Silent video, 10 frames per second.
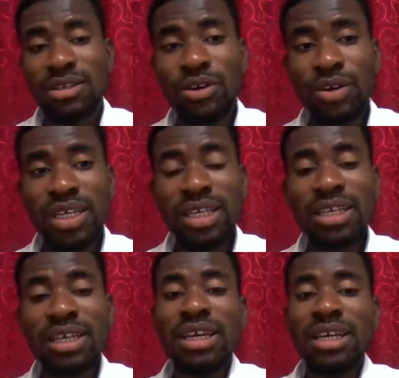Okay,
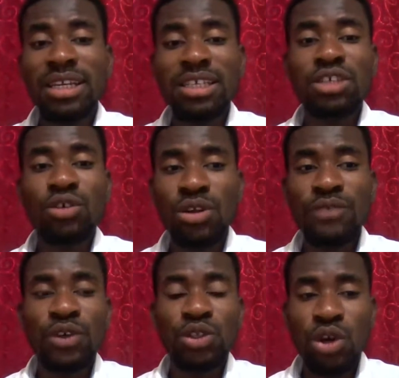this is only
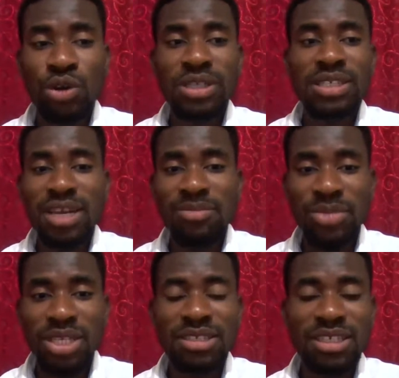for tourists and
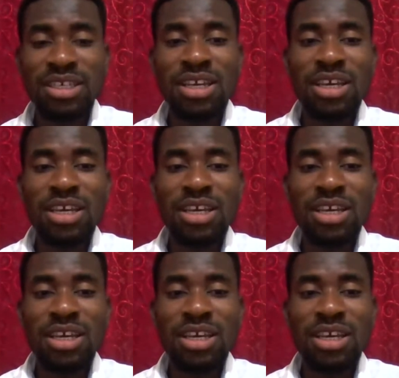business.